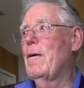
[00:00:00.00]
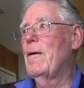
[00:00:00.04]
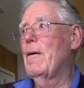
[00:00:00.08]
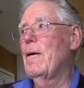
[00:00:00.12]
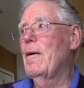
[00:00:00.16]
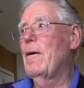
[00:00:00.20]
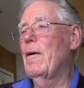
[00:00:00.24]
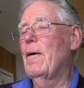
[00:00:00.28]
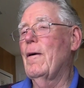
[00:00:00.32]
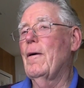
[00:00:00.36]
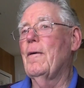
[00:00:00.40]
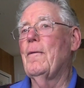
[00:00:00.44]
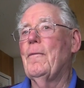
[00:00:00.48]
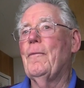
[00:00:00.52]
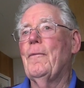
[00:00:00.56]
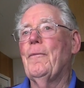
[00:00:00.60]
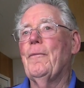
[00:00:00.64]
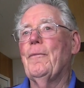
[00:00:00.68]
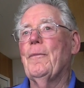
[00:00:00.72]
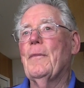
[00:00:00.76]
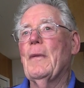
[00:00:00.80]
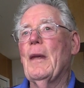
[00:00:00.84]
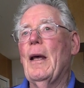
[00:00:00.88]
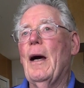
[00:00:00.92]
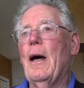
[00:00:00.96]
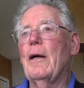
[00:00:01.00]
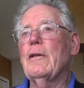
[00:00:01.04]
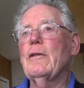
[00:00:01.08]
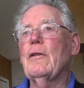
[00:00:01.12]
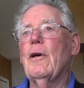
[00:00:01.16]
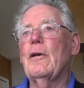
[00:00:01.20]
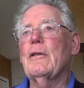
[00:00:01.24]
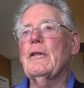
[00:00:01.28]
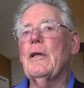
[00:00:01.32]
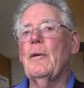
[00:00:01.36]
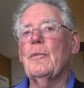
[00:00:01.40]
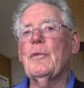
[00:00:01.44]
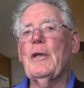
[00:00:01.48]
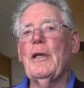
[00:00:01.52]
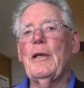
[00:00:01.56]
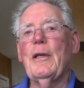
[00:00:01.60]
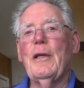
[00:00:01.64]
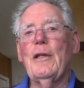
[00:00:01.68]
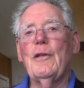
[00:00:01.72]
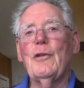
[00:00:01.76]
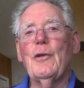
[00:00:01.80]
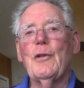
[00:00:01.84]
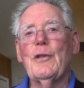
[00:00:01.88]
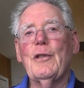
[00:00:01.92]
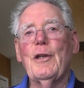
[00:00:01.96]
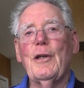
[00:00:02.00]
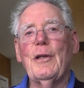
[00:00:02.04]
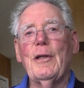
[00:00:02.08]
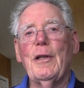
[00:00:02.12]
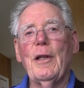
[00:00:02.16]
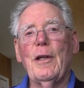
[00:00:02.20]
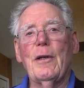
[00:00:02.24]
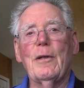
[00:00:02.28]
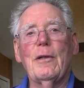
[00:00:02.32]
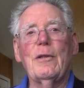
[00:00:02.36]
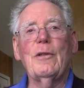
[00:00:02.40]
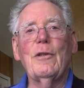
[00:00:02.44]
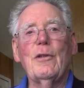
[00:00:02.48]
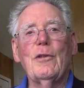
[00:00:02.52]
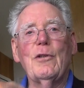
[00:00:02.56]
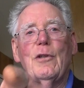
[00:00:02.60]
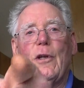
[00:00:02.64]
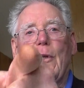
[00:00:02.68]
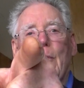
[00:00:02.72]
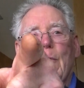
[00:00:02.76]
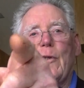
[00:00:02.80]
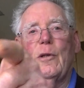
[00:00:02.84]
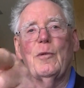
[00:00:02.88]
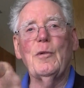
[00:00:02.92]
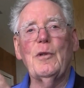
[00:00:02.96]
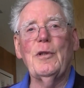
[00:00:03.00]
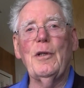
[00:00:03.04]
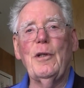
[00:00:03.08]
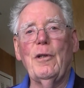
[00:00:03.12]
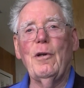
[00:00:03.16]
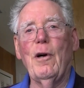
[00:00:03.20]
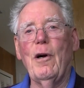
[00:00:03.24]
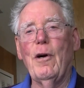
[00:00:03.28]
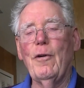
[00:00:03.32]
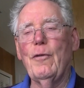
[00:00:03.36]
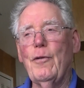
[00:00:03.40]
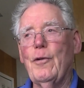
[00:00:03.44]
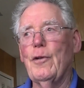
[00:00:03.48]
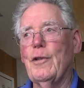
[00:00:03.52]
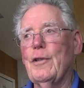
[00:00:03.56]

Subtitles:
I thought something interesting the other. You shut your machine off for a